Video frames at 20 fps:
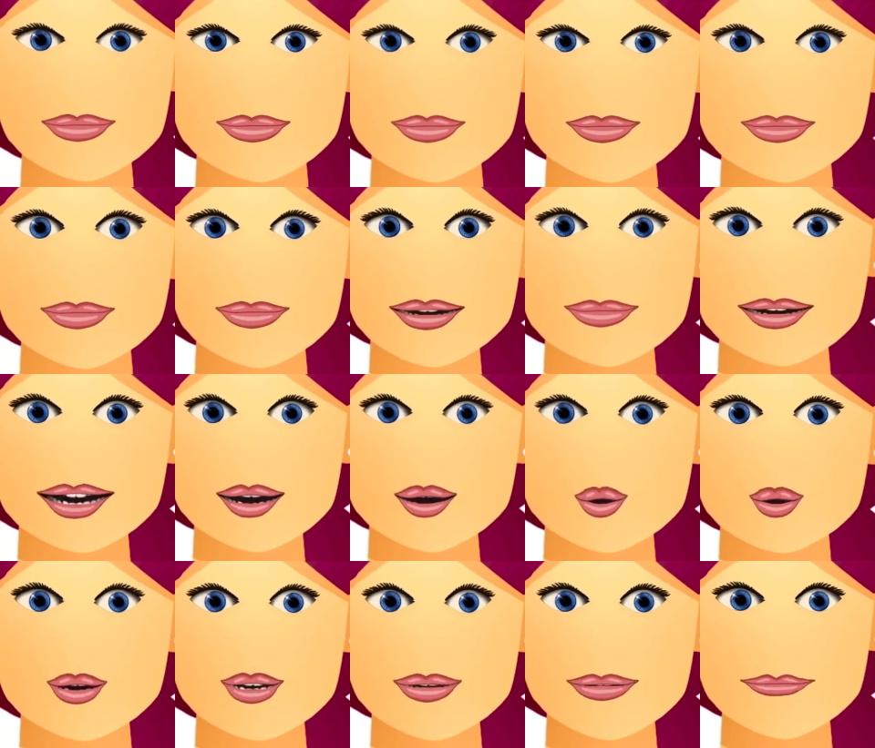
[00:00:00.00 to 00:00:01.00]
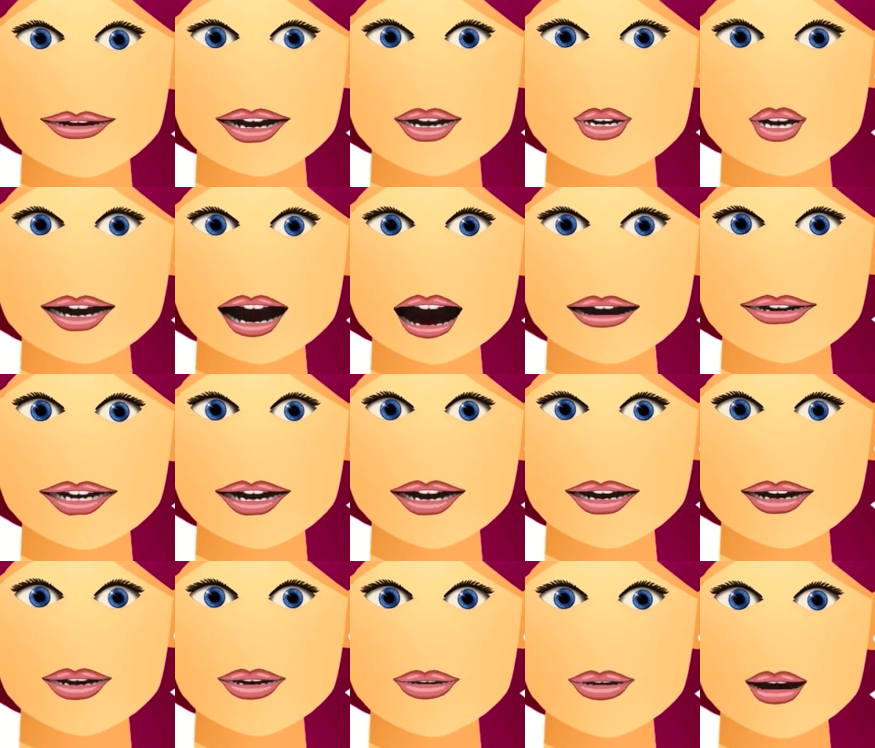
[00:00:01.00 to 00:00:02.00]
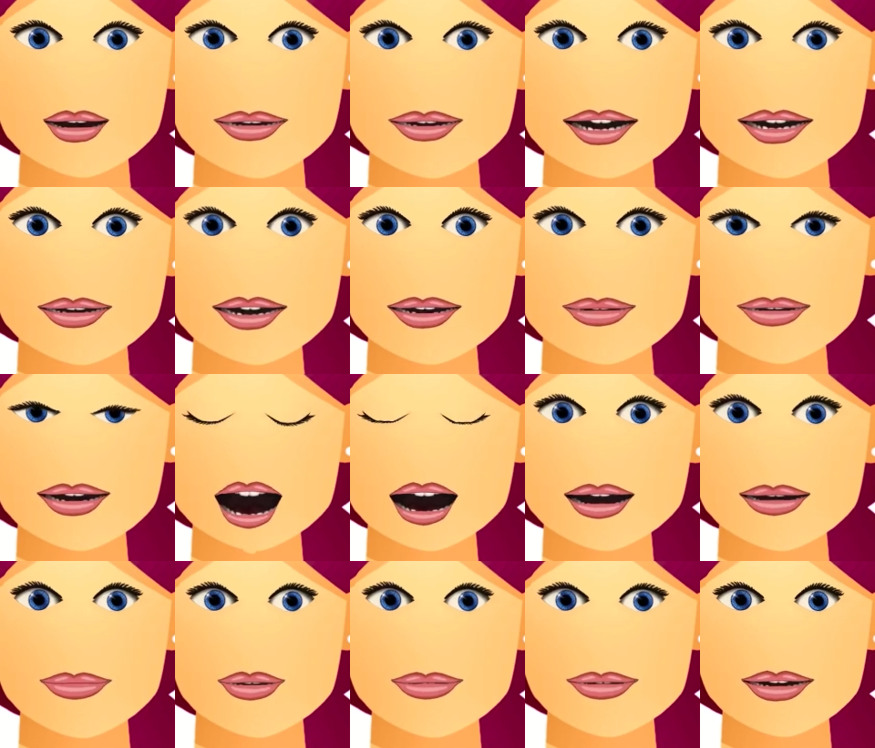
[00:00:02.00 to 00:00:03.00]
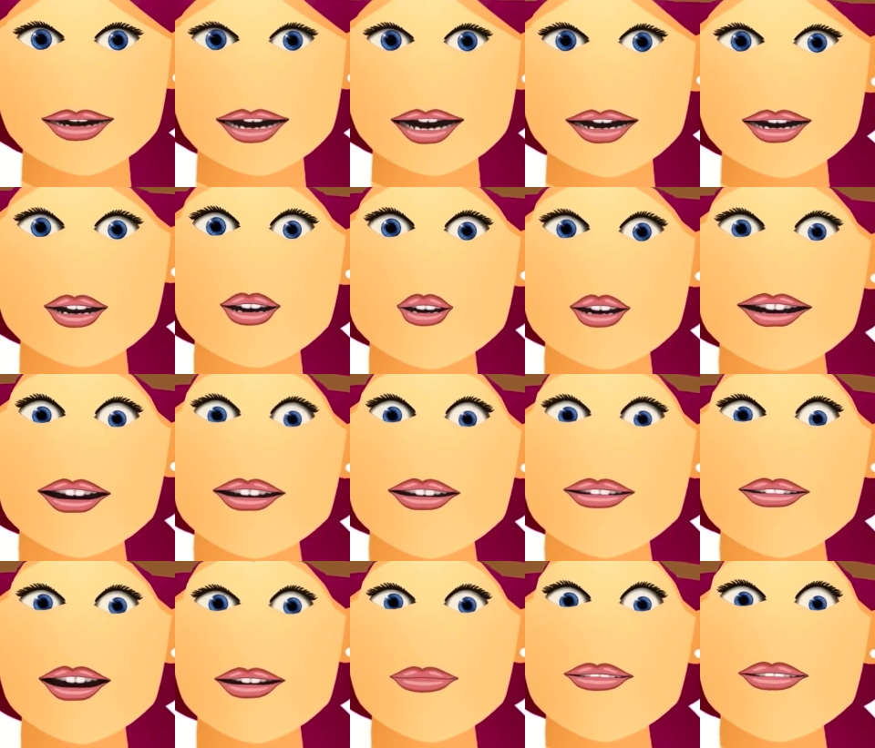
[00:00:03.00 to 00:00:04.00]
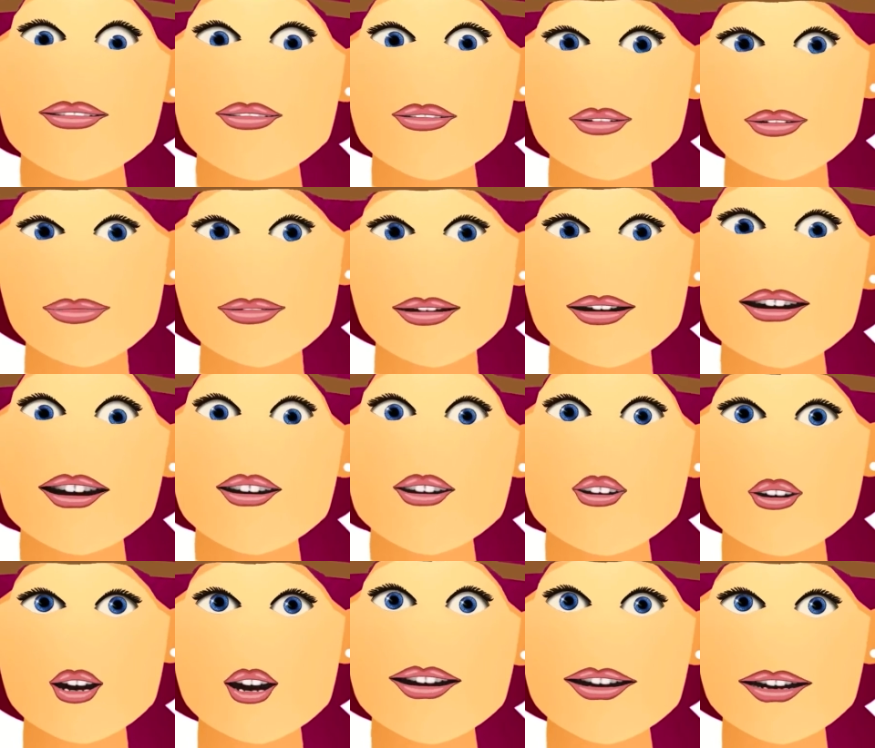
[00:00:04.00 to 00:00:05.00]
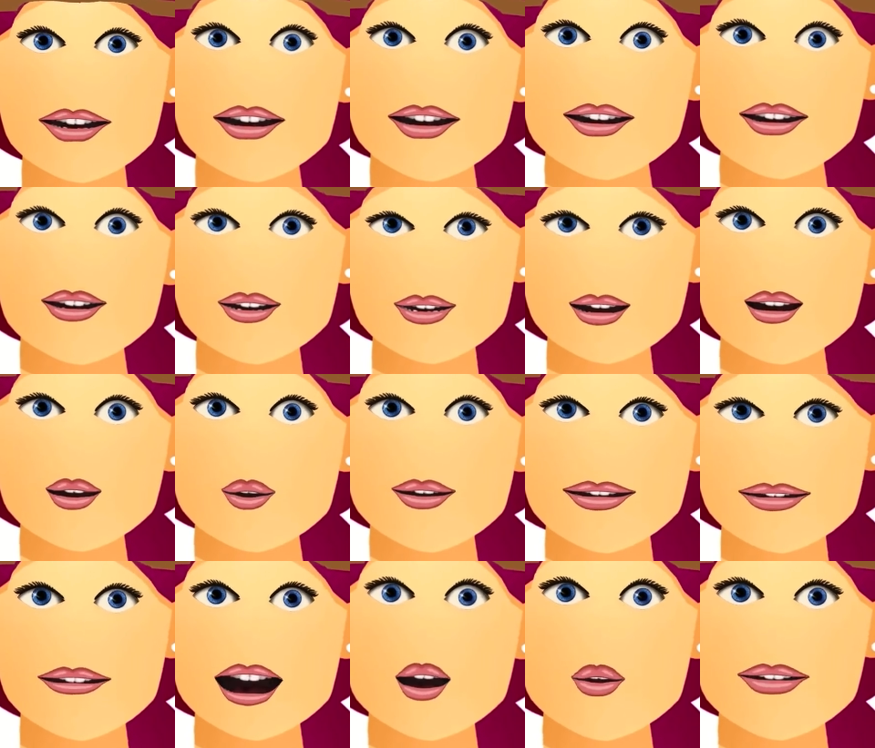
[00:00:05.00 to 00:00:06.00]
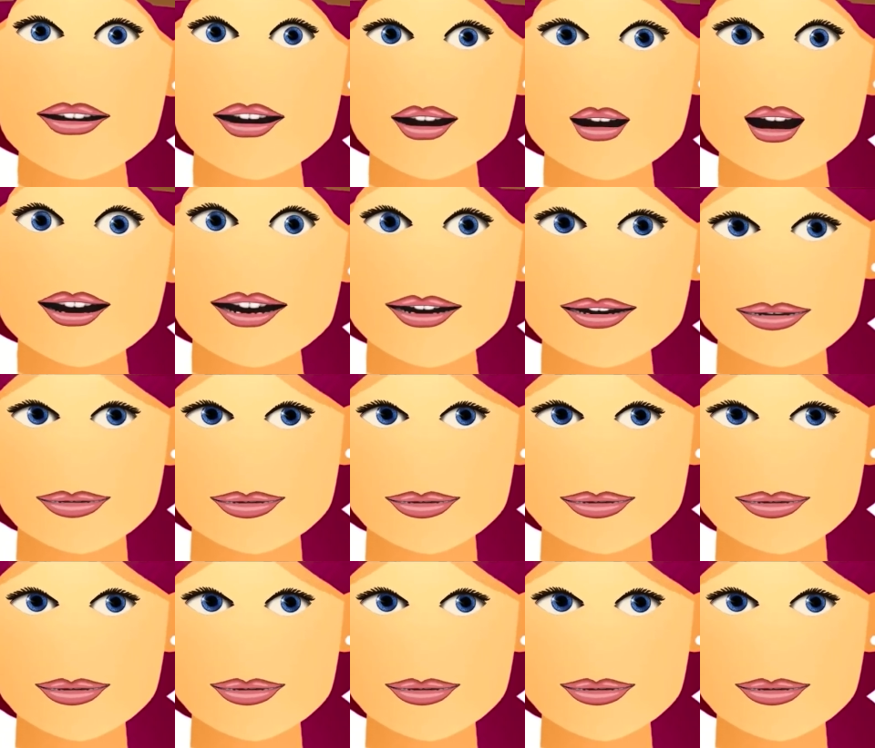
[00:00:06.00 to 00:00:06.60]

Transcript: The third possible sound of the letter Vav is the sound of U. It is the sound of U in the word igloo.